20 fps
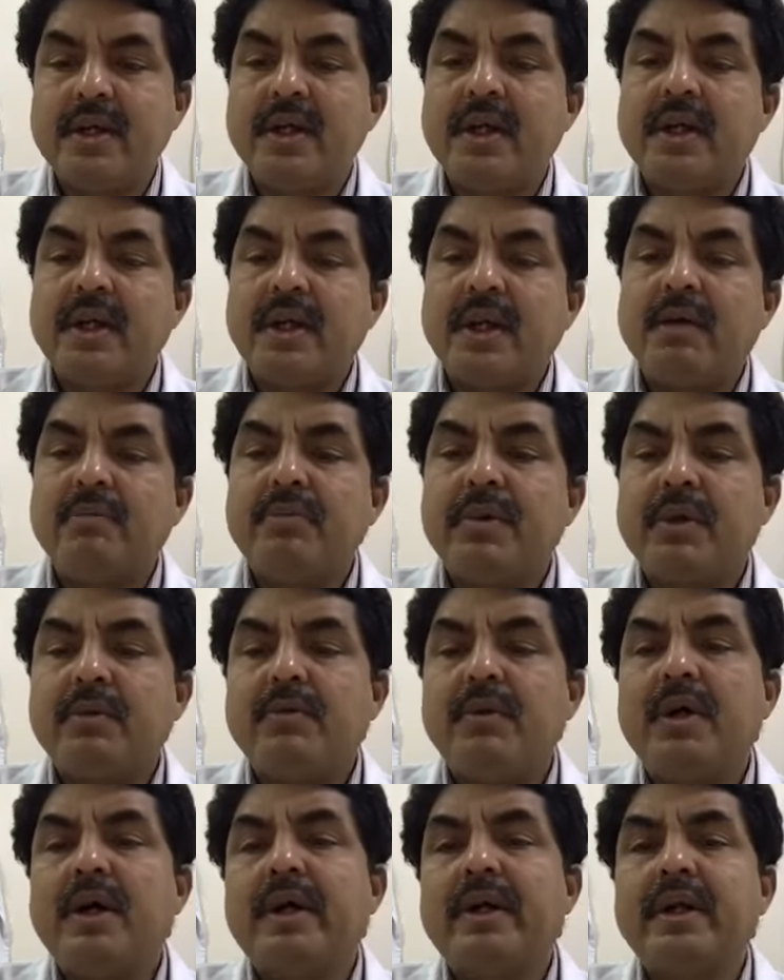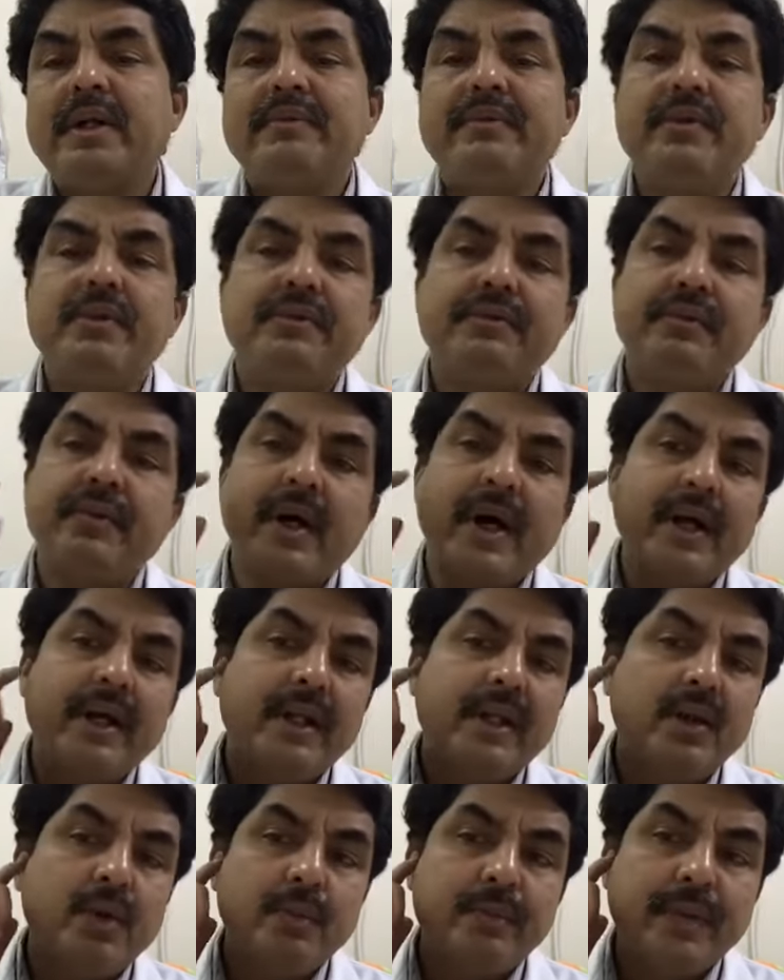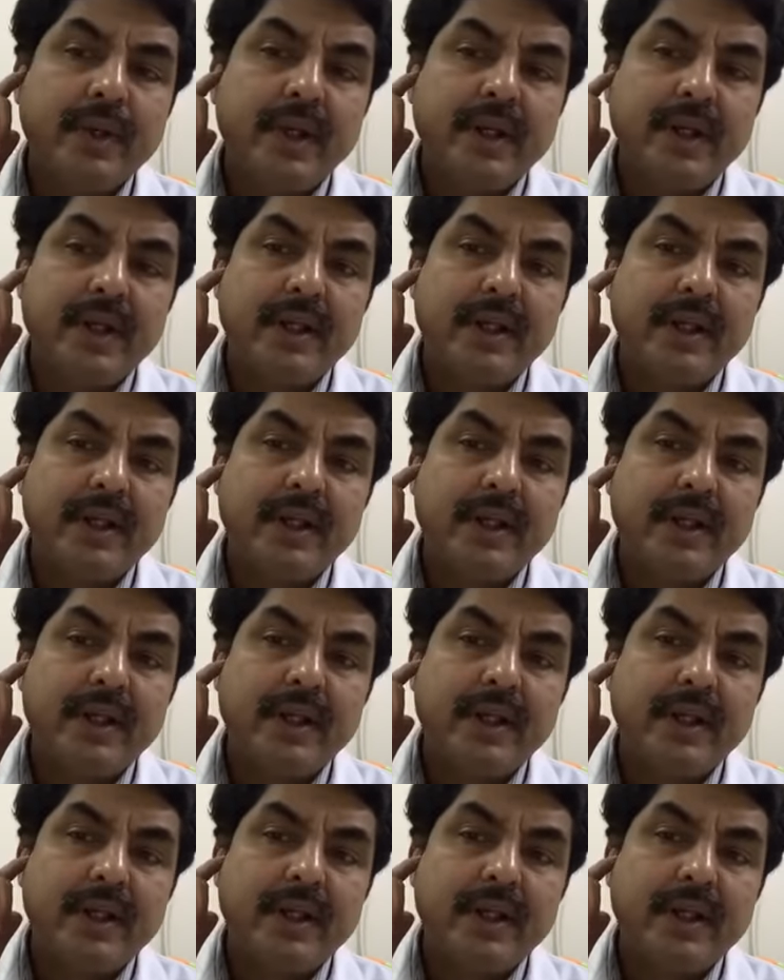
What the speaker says: Number one, if you find the opening in